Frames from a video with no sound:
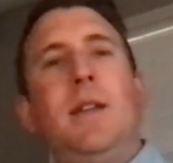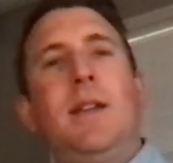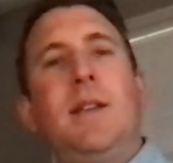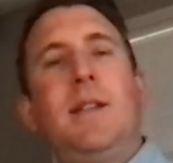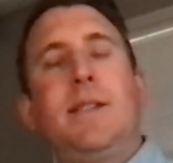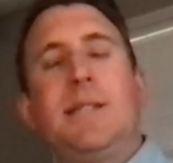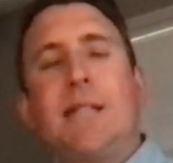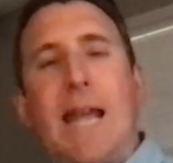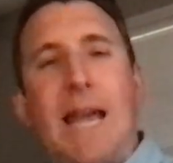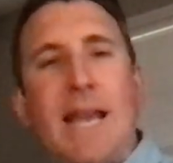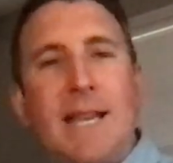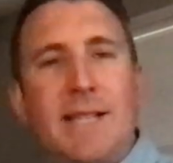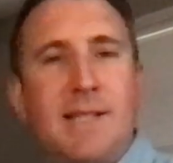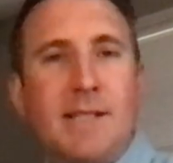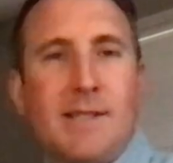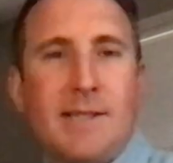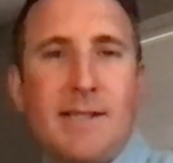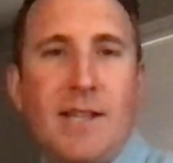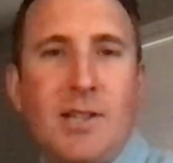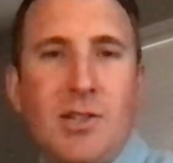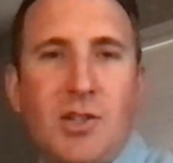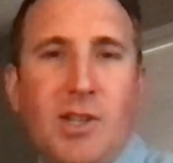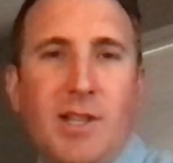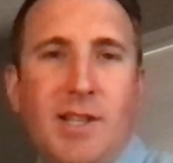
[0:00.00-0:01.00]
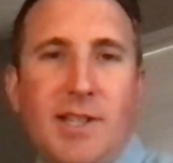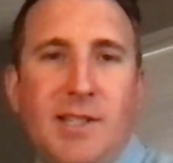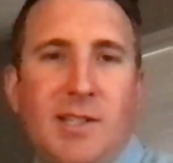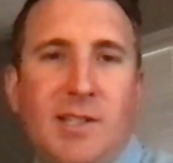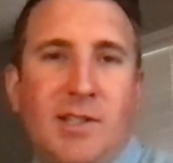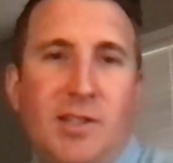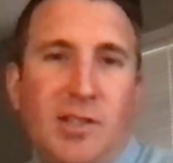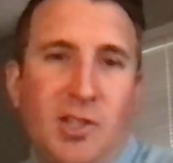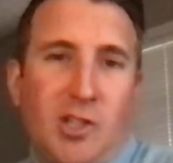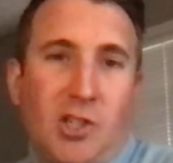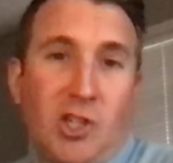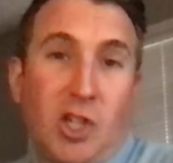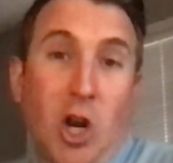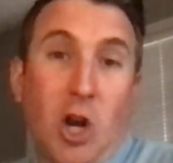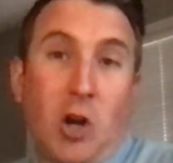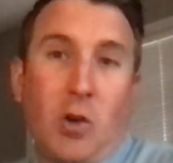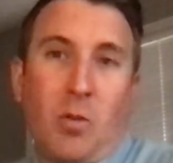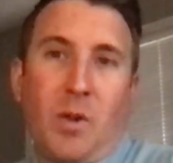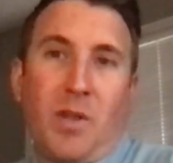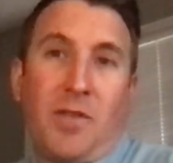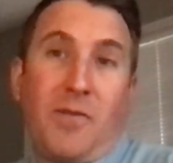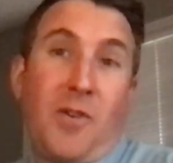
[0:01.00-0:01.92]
So existentialists start with